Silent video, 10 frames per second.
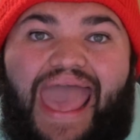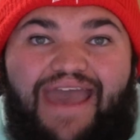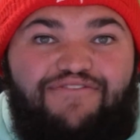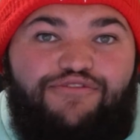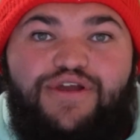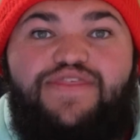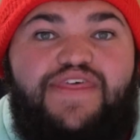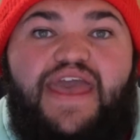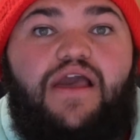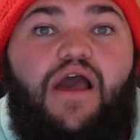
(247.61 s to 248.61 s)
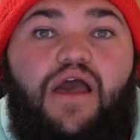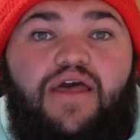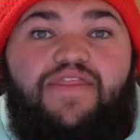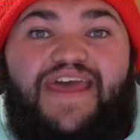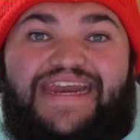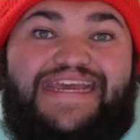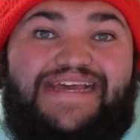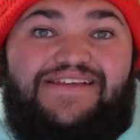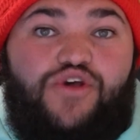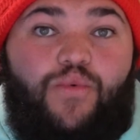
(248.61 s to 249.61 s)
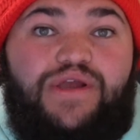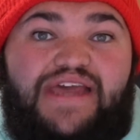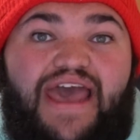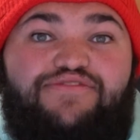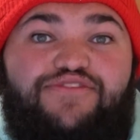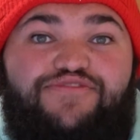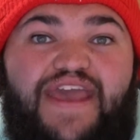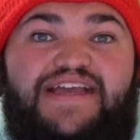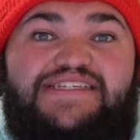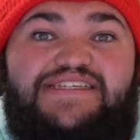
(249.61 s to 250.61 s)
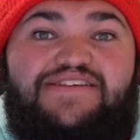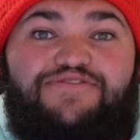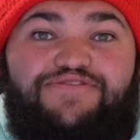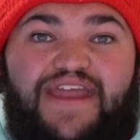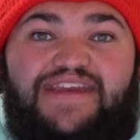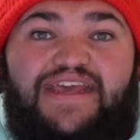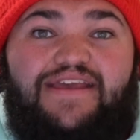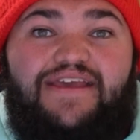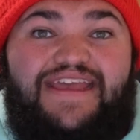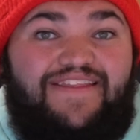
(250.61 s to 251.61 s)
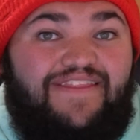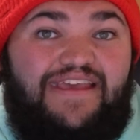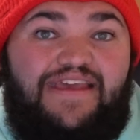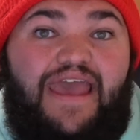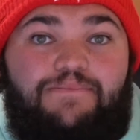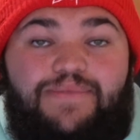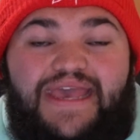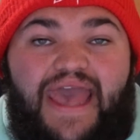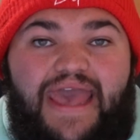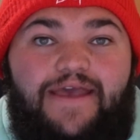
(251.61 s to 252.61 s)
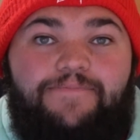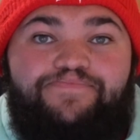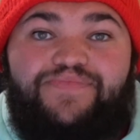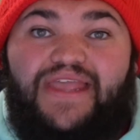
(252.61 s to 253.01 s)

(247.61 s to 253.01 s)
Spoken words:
everything that he is going to have to face defending in the NBA.